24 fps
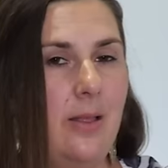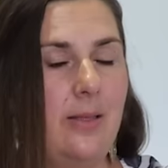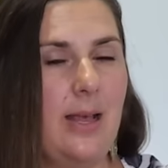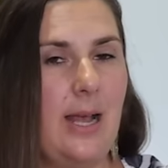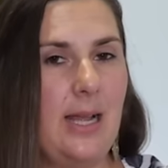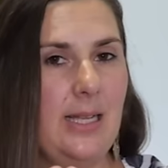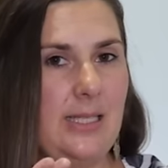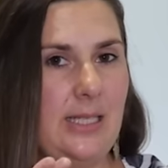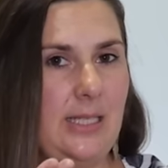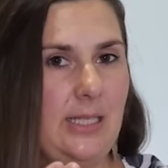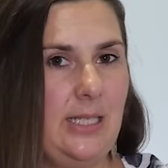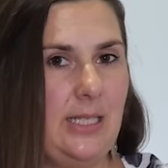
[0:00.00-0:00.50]

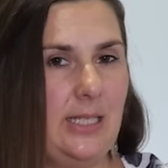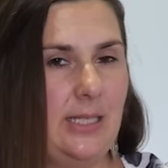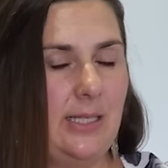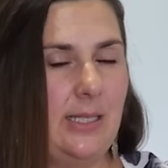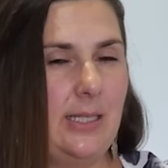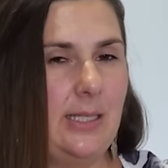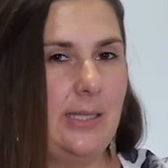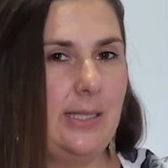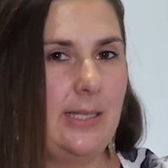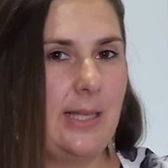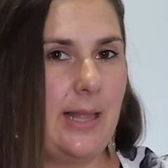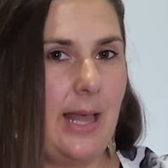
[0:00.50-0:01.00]
That's the
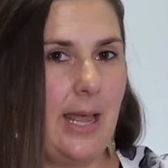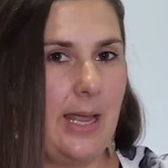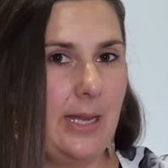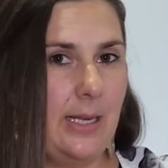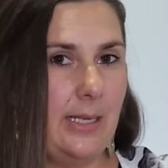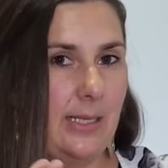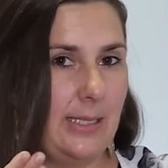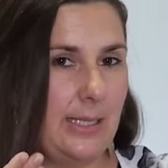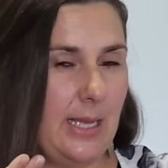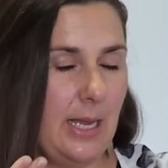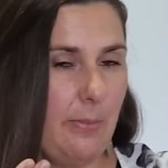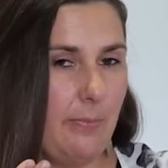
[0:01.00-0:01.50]
distance that they
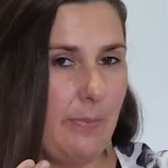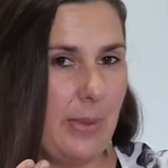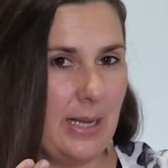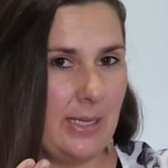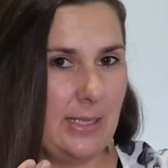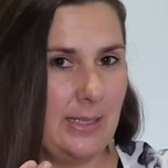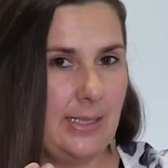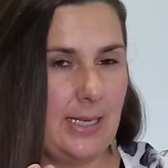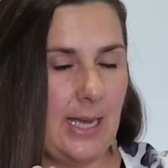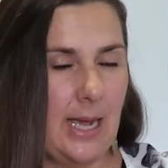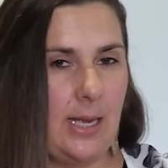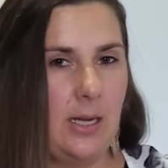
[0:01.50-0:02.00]
can see
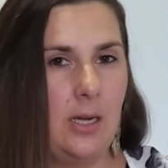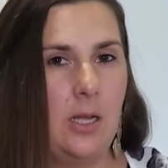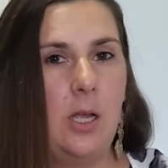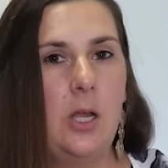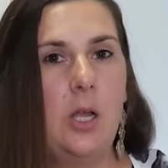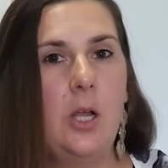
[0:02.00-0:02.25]
best at.